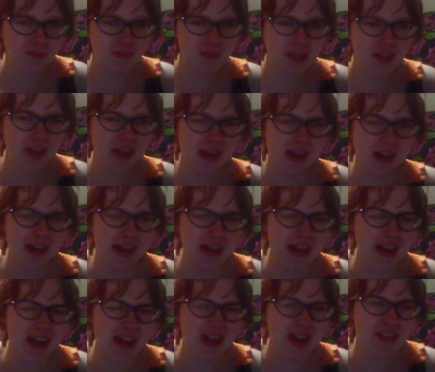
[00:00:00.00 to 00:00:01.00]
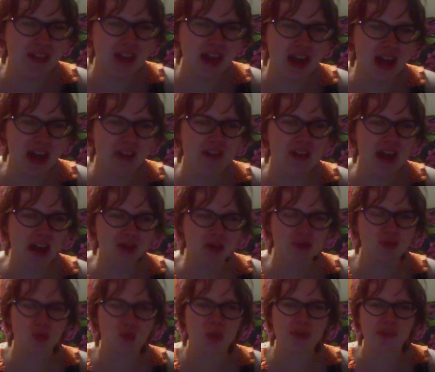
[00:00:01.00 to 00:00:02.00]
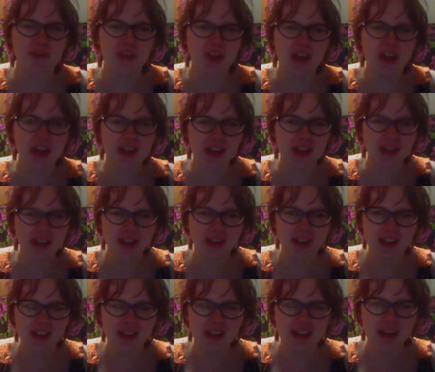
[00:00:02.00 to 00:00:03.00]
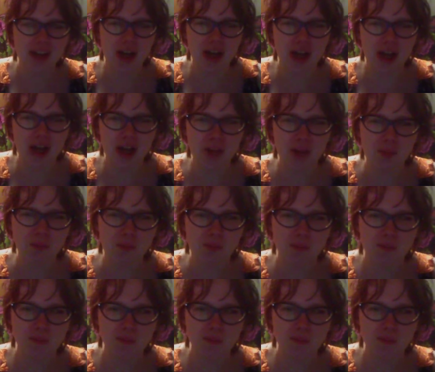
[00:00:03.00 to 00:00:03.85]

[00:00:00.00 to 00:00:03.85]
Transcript: and, and, and that sort of thing. Um,